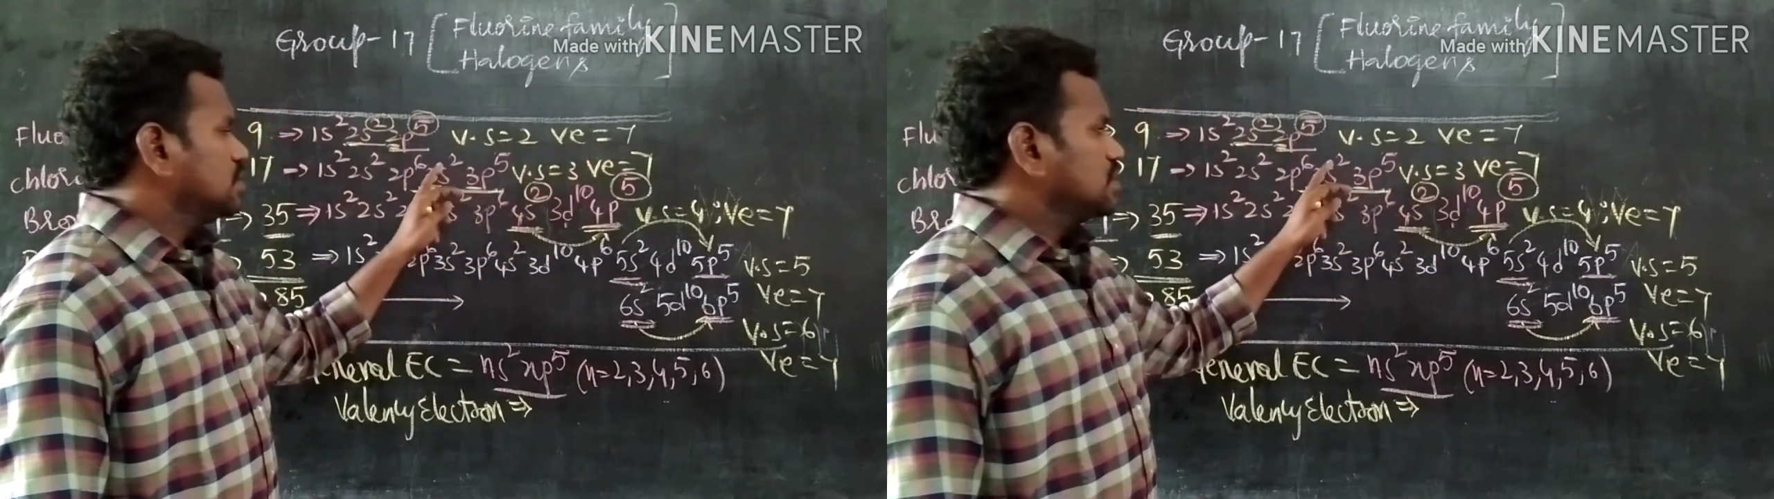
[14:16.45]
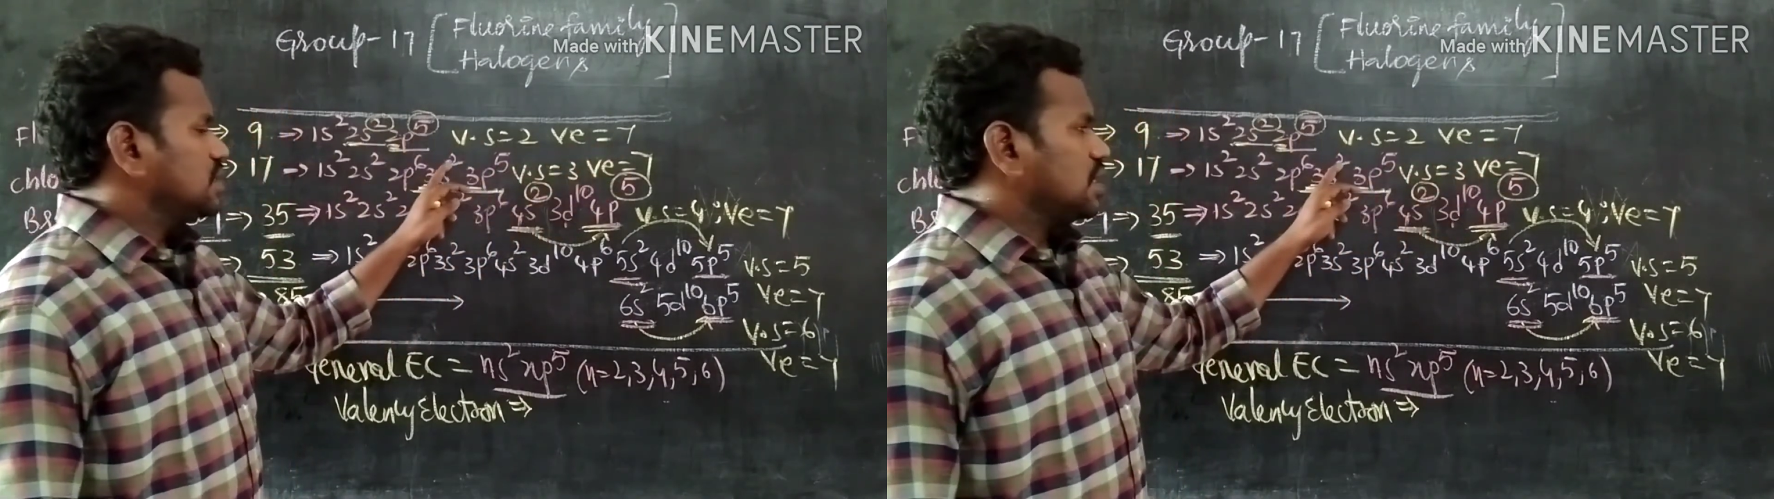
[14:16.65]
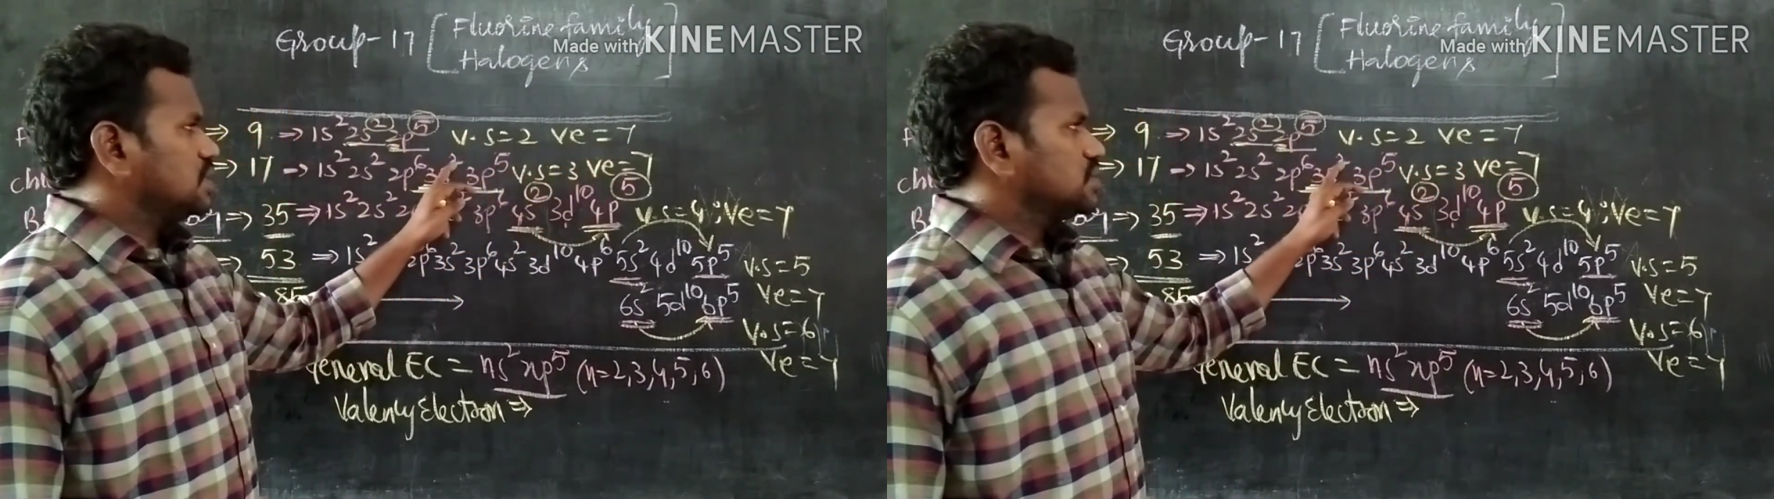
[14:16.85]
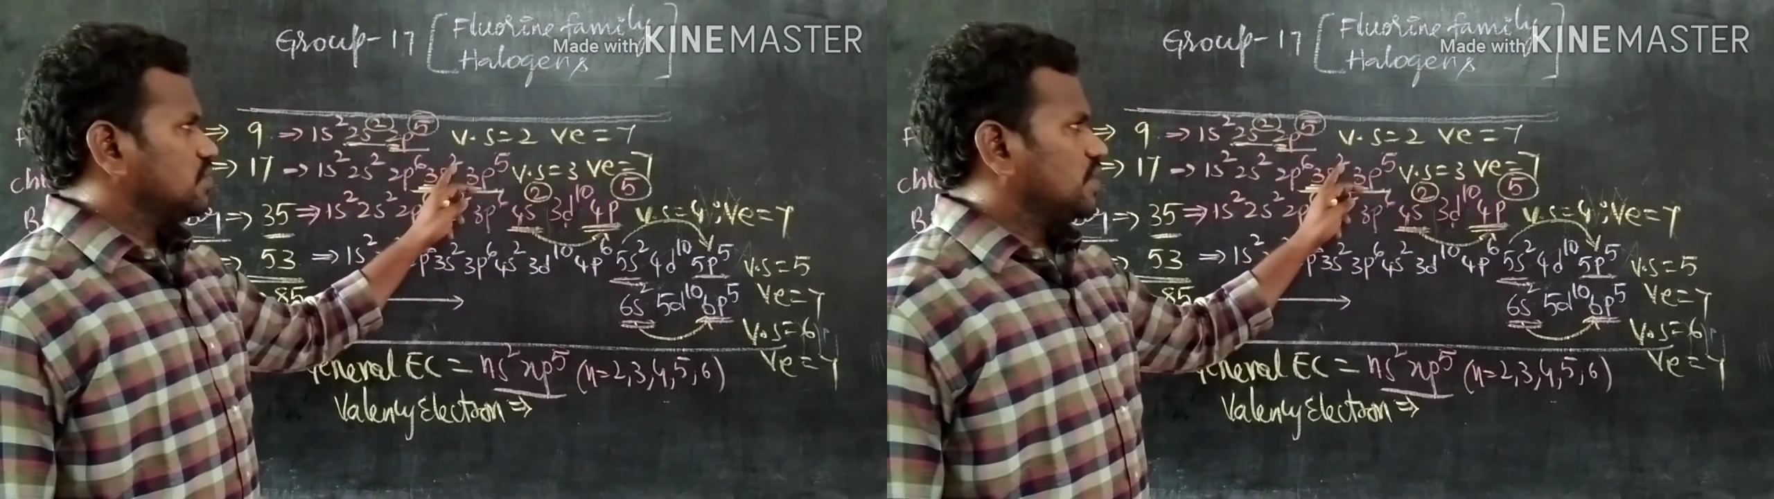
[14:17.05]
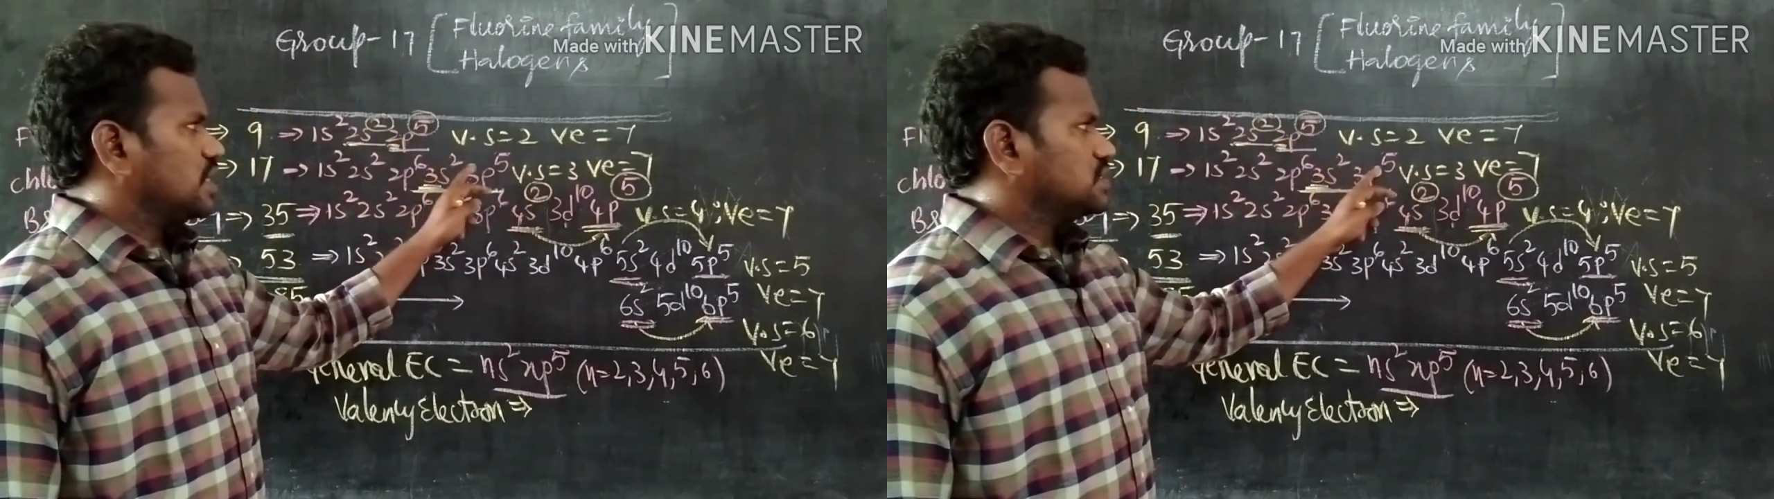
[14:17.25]
Here also
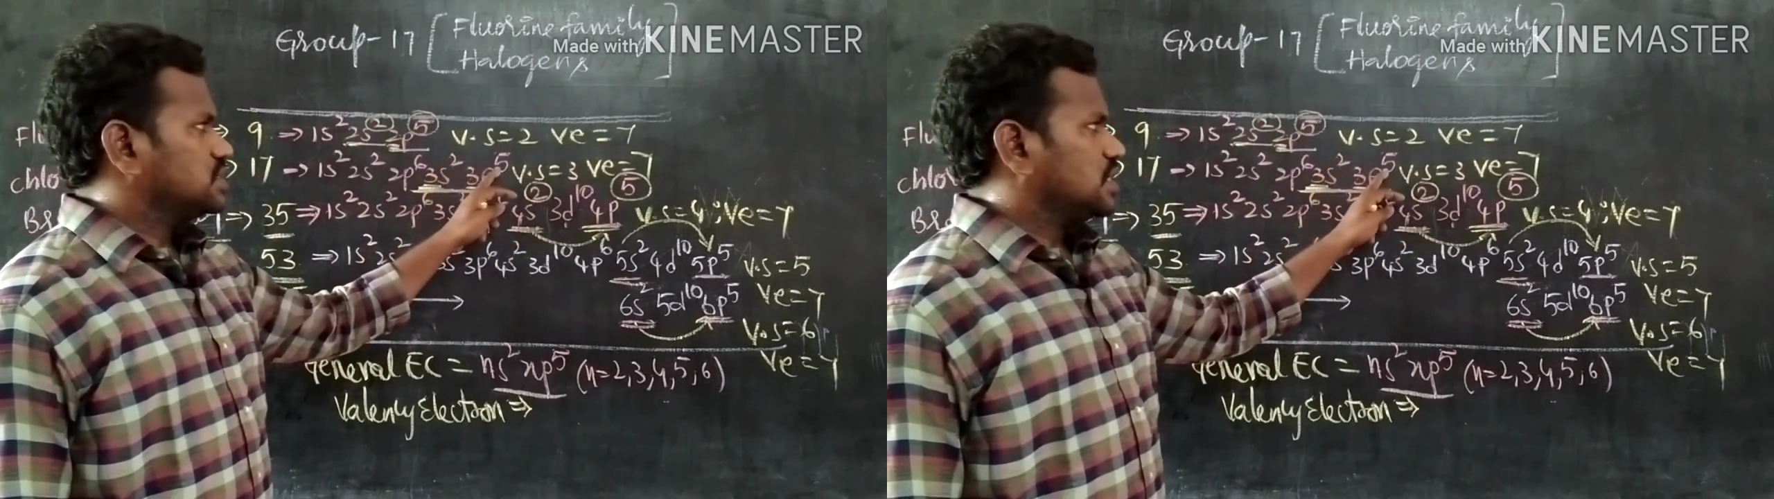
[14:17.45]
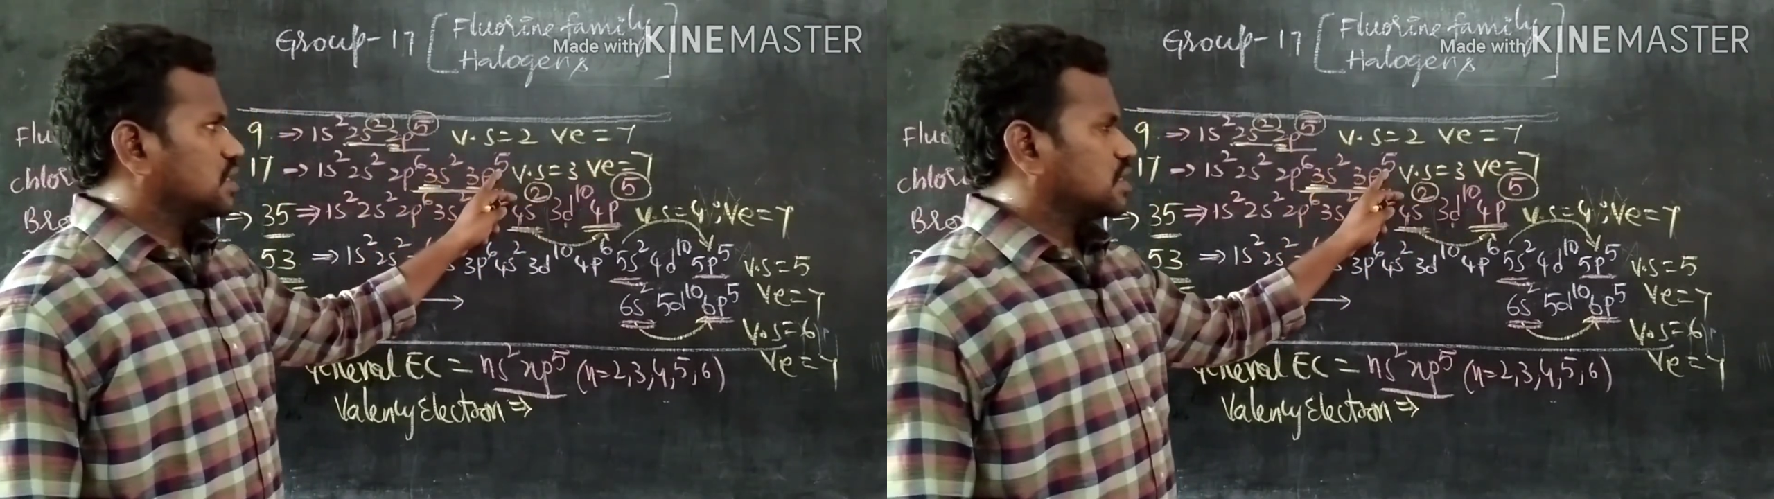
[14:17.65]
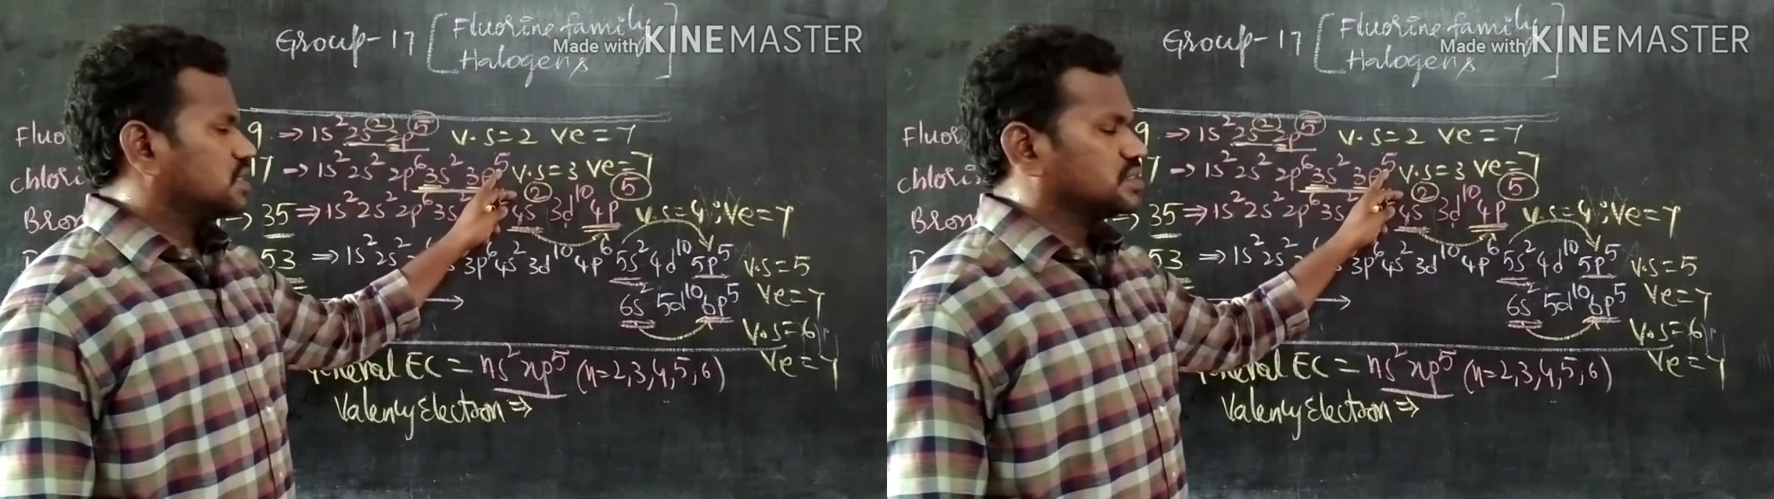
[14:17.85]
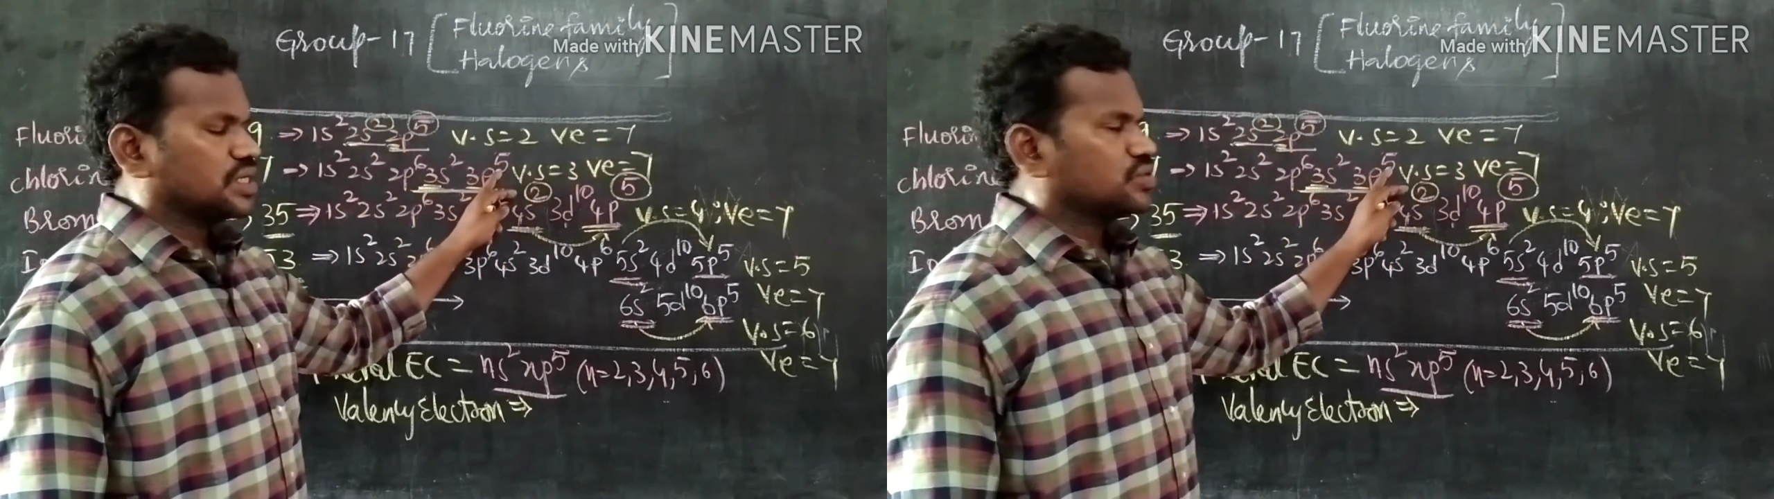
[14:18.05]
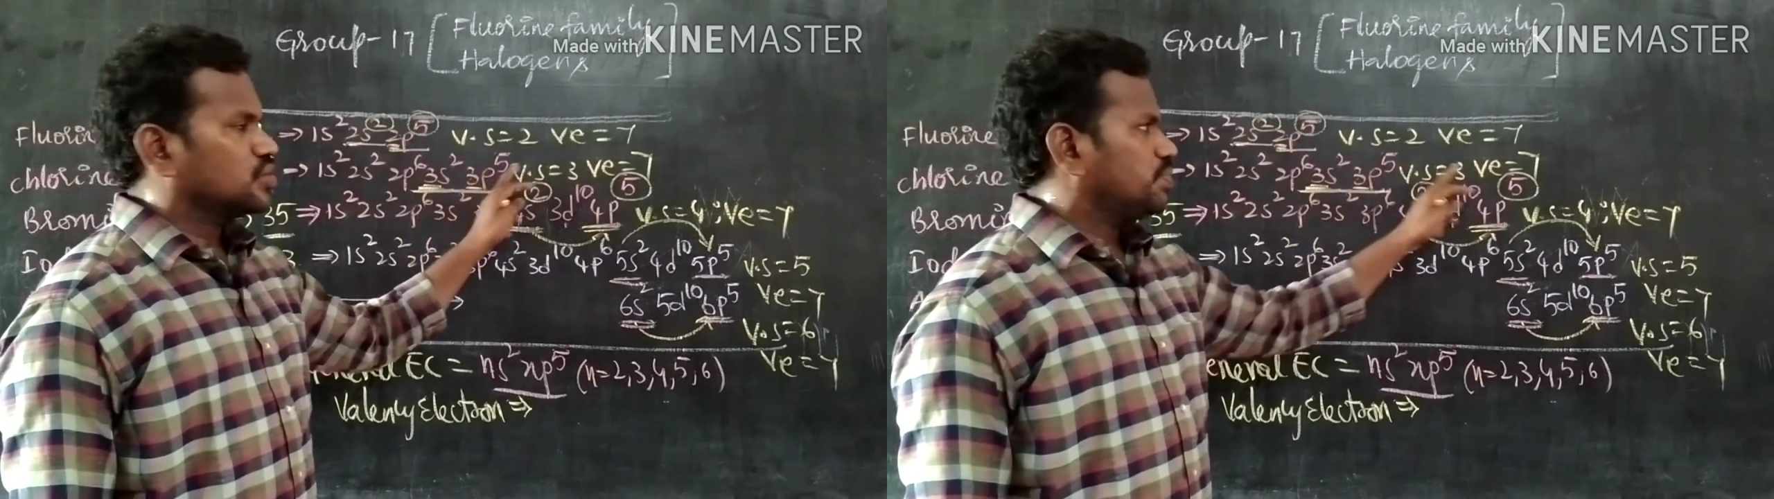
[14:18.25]
valency electrons are 2